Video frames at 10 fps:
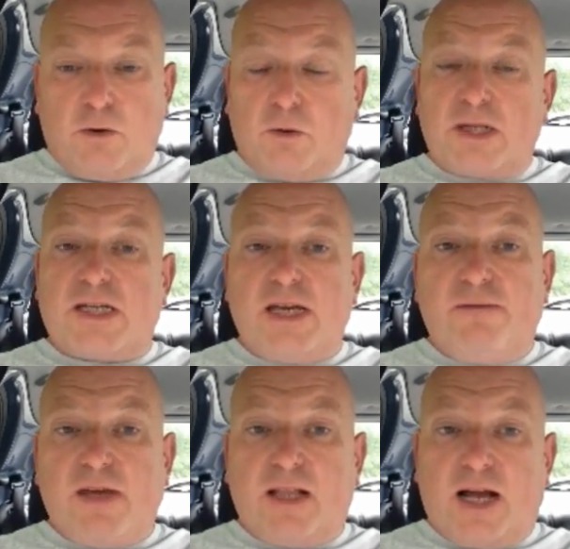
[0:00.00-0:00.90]
only
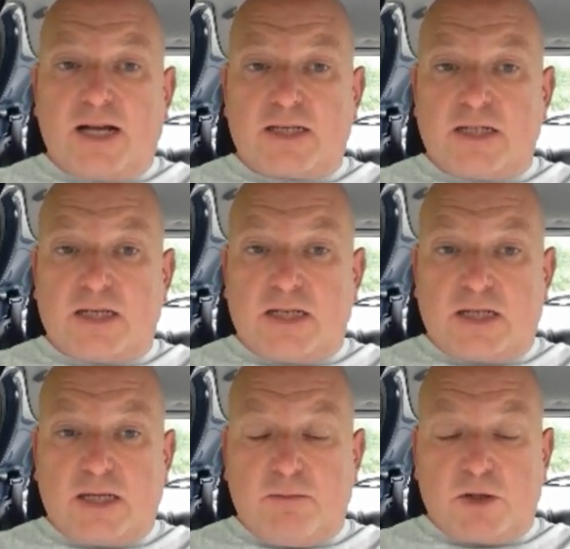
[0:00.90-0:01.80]
TV licensing
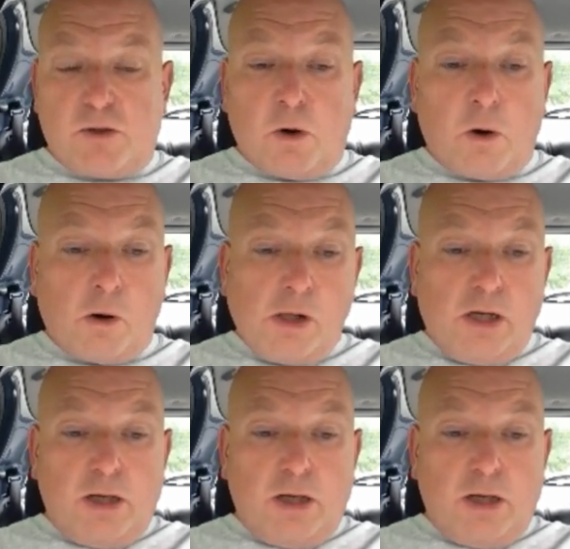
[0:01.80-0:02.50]
seem to know,